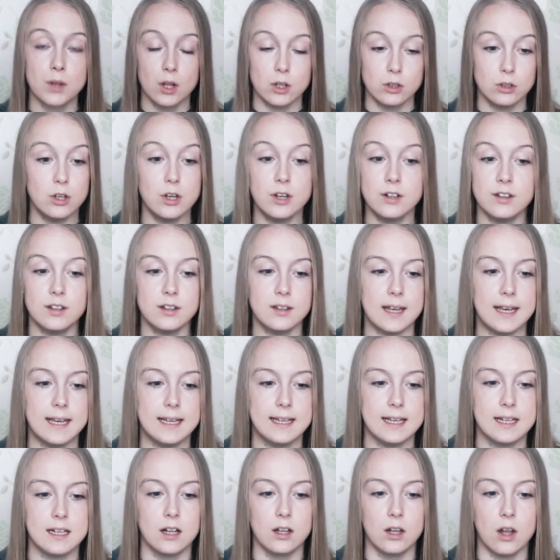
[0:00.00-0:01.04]
learn to take
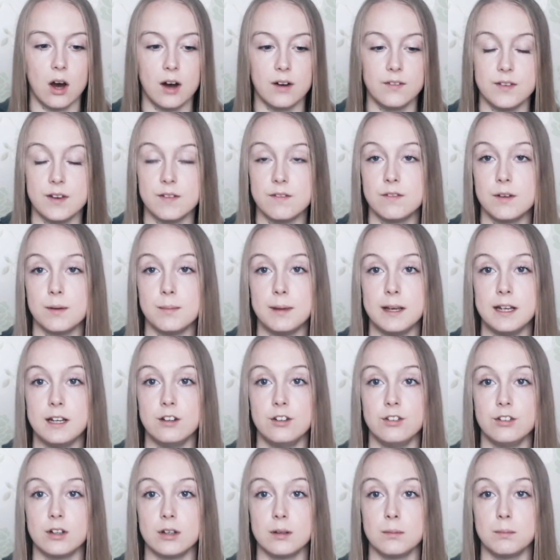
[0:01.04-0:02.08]
in a lot of
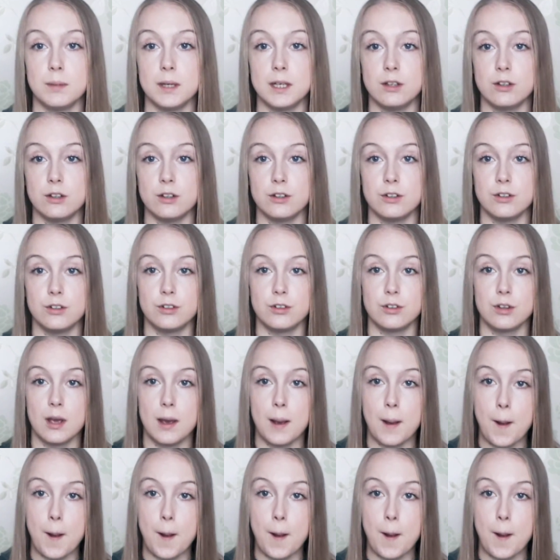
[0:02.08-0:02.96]
information because